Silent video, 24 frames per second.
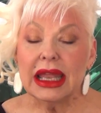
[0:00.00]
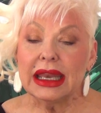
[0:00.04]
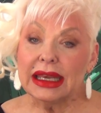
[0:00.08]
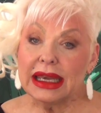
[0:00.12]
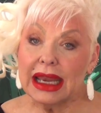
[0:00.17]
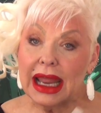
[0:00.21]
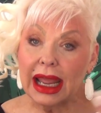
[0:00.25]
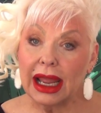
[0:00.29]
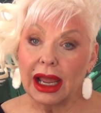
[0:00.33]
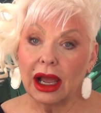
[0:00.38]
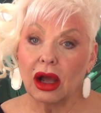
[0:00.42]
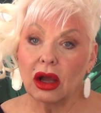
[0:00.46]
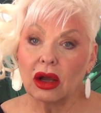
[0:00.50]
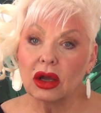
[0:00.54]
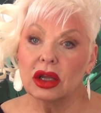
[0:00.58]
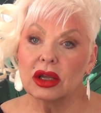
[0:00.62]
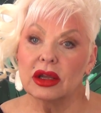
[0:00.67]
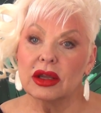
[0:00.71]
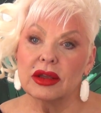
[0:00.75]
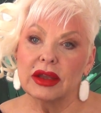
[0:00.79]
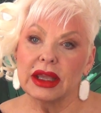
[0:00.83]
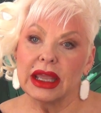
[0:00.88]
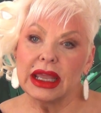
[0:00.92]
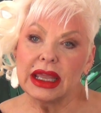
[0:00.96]
Now,
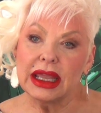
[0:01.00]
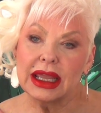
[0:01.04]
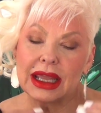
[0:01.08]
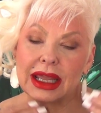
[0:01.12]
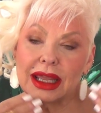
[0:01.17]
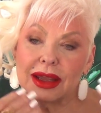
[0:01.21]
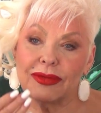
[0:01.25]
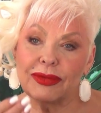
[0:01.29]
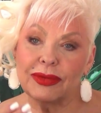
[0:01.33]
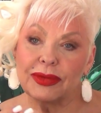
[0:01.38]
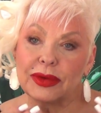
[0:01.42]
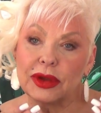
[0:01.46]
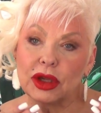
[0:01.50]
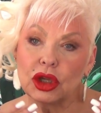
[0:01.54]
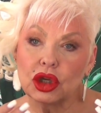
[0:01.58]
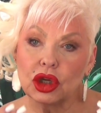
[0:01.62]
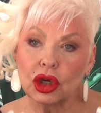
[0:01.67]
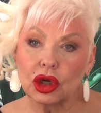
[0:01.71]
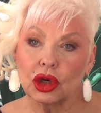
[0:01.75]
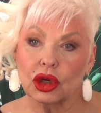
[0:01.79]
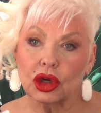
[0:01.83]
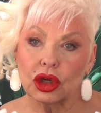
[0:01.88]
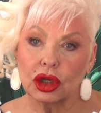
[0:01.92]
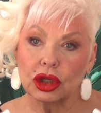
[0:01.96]
if
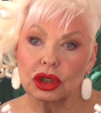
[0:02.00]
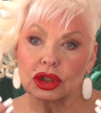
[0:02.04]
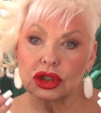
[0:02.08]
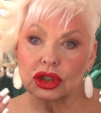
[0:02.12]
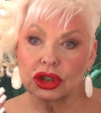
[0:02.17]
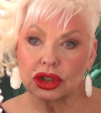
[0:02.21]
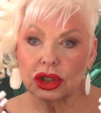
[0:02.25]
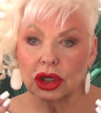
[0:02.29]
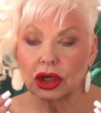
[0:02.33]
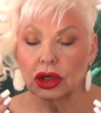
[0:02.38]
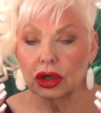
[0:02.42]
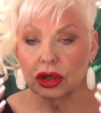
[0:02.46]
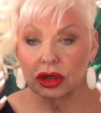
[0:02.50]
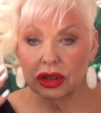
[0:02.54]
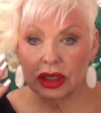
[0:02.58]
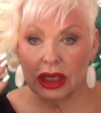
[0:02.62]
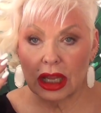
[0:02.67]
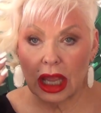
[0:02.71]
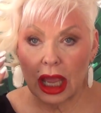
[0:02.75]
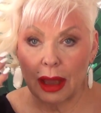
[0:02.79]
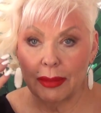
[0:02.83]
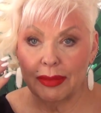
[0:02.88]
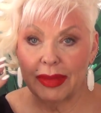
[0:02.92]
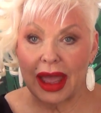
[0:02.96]
you're
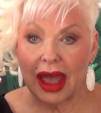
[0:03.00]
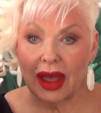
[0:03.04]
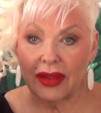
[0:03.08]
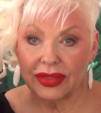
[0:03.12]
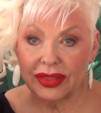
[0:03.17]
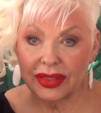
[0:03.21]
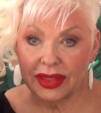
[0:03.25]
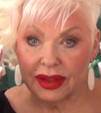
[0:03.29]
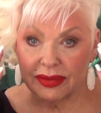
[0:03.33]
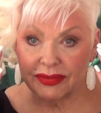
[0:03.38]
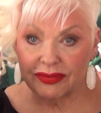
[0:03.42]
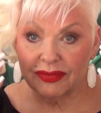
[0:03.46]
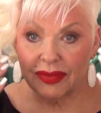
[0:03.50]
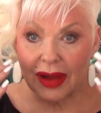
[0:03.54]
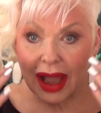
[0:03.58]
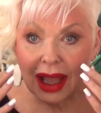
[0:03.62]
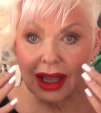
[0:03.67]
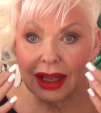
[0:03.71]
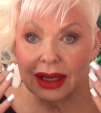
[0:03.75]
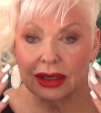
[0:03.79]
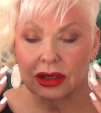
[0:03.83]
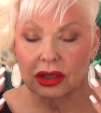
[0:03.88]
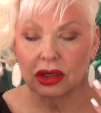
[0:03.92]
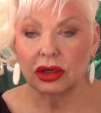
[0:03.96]
concerned about the
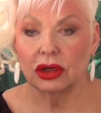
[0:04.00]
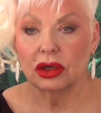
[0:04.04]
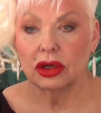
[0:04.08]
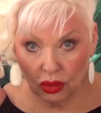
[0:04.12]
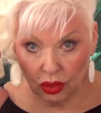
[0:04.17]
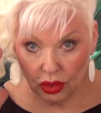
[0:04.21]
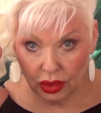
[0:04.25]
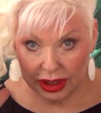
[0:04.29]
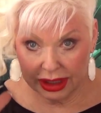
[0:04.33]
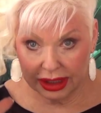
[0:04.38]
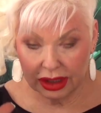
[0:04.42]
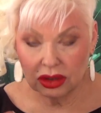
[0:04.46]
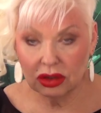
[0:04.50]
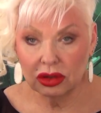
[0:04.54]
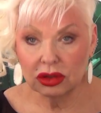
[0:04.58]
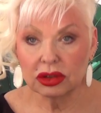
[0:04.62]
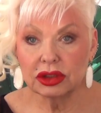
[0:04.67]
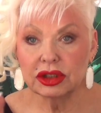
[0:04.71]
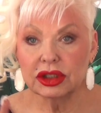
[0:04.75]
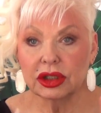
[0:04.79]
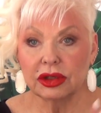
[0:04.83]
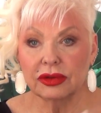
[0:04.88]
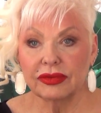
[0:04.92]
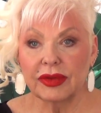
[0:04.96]
finer
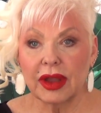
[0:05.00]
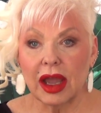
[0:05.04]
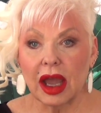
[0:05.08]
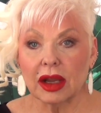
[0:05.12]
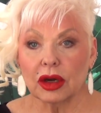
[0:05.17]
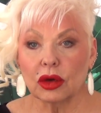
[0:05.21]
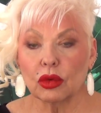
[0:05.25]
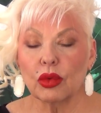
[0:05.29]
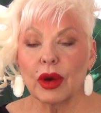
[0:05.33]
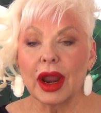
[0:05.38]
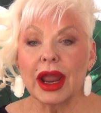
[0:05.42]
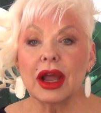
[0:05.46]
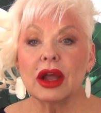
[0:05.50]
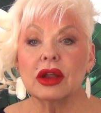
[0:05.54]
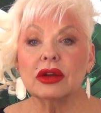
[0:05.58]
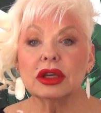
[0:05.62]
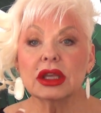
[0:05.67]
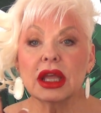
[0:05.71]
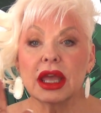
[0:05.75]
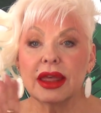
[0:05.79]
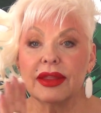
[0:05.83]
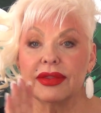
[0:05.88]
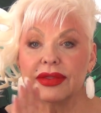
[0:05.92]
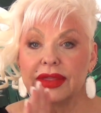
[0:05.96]
wrinkles you've got
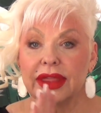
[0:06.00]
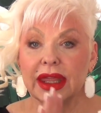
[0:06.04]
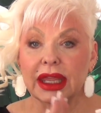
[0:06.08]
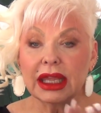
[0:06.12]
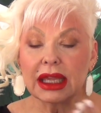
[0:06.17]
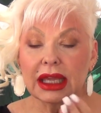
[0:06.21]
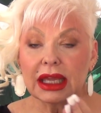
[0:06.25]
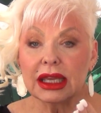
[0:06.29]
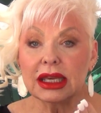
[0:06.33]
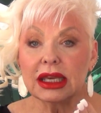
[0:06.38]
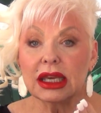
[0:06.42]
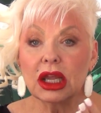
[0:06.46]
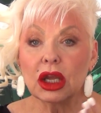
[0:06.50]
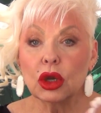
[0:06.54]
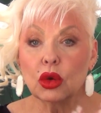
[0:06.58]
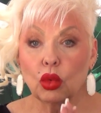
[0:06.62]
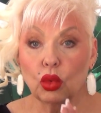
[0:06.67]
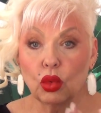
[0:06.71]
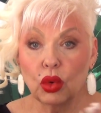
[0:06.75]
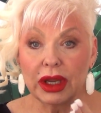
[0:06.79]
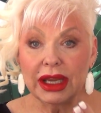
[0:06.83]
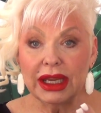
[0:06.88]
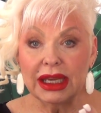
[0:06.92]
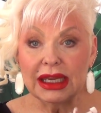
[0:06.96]
around, then
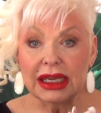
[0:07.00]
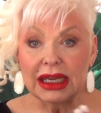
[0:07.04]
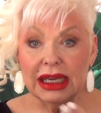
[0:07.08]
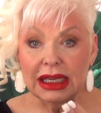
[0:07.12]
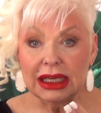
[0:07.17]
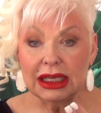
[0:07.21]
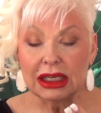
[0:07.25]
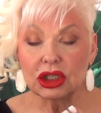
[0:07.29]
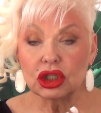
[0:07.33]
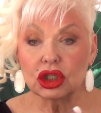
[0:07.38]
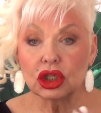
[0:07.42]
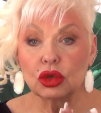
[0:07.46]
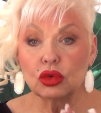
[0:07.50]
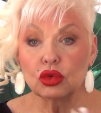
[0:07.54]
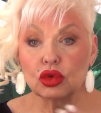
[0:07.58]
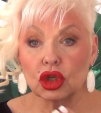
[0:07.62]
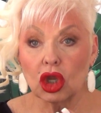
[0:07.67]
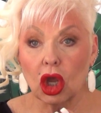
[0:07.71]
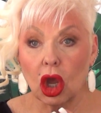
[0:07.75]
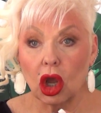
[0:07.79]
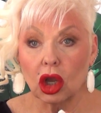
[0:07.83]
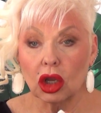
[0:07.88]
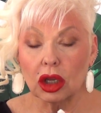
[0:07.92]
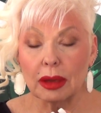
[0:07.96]
we need to
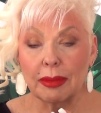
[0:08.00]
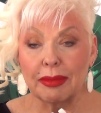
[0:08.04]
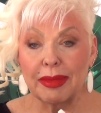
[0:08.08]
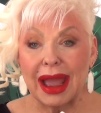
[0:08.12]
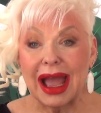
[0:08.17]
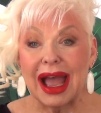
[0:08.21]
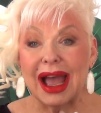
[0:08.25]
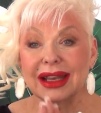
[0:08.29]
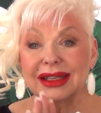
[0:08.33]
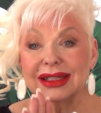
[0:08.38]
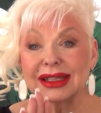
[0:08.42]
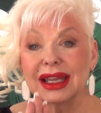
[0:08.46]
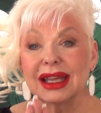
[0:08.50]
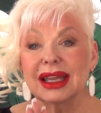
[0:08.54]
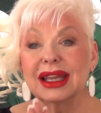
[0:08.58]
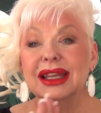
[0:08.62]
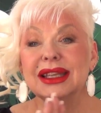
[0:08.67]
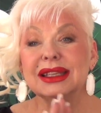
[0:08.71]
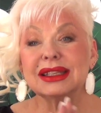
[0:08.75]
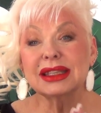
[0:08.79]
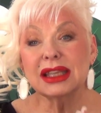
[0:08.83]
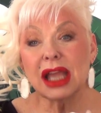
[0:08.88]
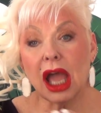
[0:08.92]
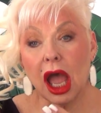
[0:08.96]
talk about
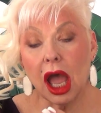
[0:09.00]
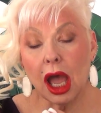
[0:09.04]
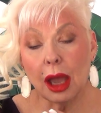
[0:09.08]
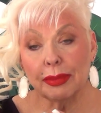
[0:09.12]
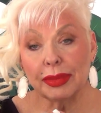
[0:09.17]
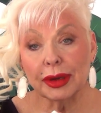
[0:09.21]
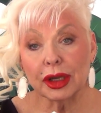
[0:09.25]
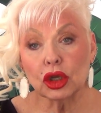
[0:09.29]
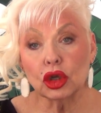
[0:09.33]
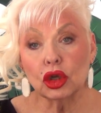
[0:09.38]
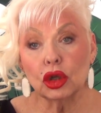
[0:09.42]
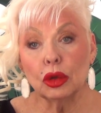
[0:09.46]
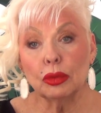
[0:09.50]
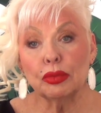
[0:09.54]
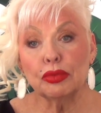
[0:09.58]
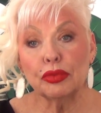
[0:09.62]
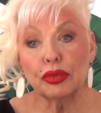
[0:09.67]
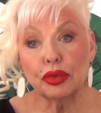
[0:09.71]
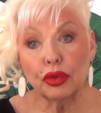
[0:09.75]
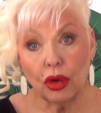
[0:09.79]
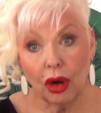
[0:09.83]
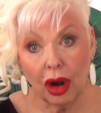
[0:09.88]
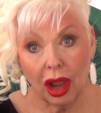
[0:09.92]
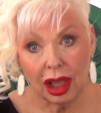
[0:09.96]
topical
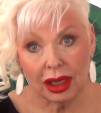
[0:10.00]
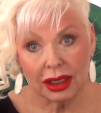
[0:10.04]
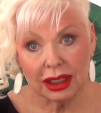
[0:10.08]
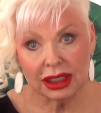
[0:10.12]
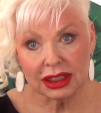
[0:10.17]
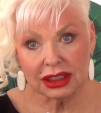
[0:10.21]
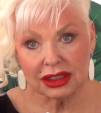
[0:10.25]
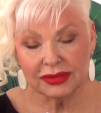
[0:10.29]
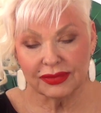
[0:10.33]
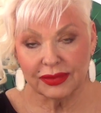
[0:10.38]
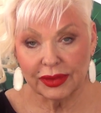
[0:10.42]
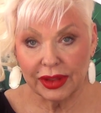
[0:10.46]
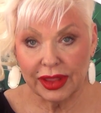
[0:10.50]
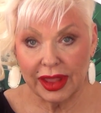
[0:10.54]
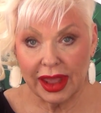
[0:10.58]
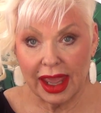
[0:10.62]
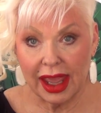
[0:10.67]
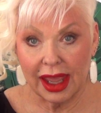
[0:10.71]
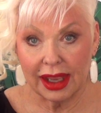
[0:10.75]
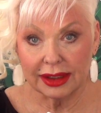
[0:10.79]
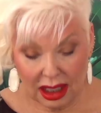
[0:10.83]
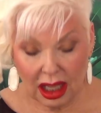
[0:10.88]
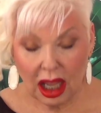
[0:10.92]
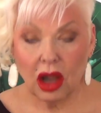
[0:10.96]
products for
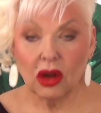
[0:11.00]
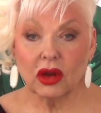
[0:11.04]
that.